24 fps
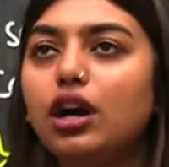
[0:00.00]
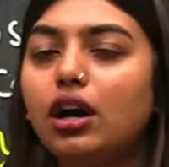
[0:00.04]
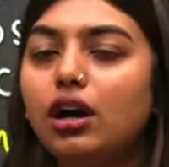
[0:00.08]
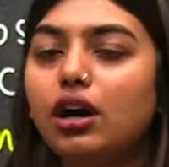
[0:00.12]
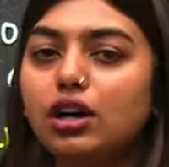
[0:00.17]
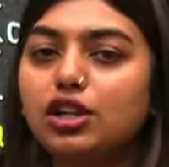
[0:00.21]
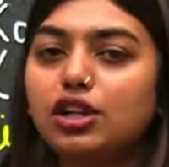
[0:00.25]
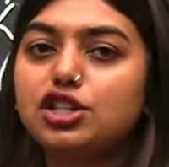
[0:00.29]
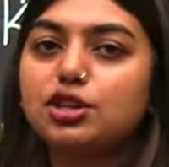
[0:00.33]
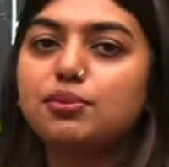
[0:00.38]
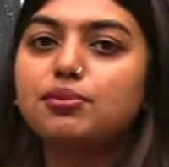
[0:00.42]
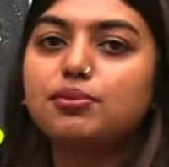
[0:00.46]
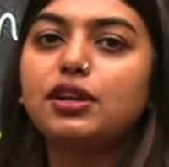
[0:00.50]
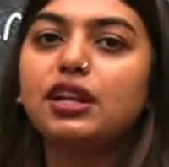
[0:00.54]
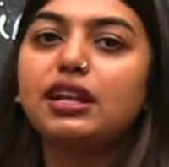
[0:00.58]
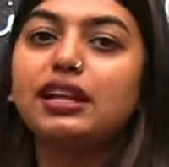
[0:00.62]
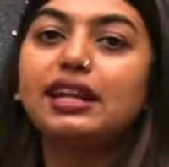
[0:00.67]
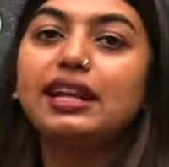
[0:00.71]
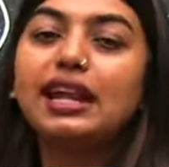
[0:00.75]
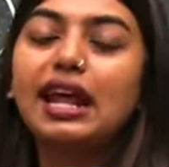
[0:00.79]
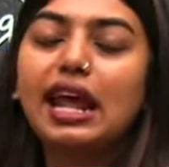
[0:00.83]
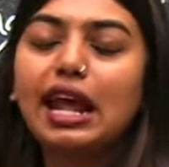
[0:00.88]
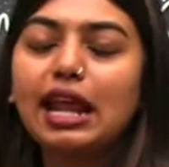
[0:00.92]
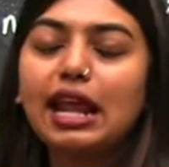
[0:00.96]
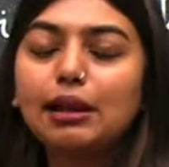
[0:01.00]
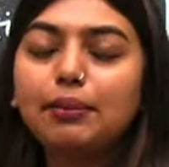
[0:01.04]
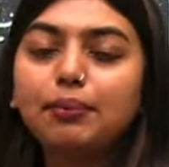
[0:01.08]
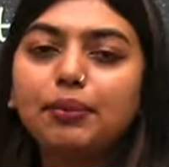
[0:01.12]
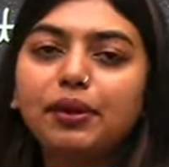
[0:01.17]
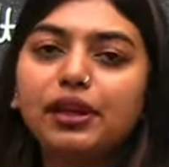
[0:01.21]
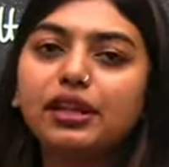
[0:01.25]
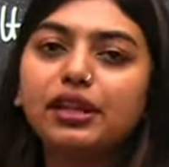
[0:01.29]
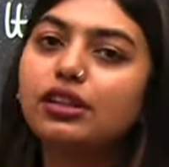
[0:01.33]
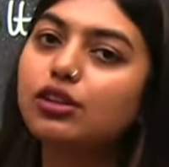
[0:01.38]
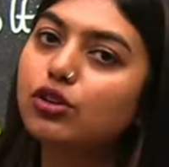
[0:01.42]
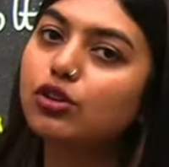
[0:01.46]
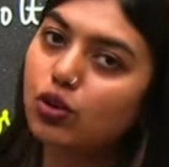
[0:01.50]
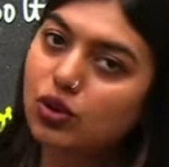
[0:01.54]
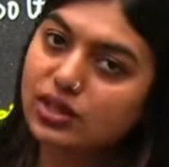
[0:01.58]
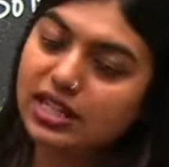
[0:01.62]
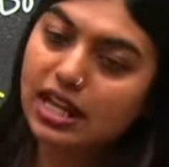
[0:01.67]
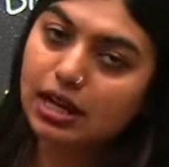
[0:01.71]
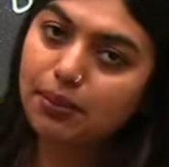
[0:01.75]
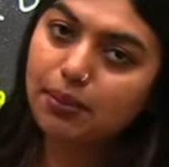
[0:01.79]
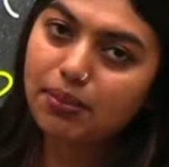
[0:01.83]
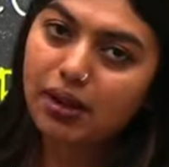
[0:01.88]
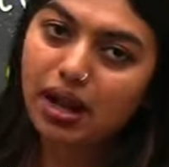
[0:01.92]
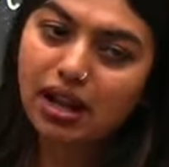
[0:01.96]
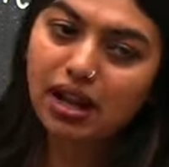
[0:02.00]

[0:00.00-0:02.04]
gibberellin help in rosette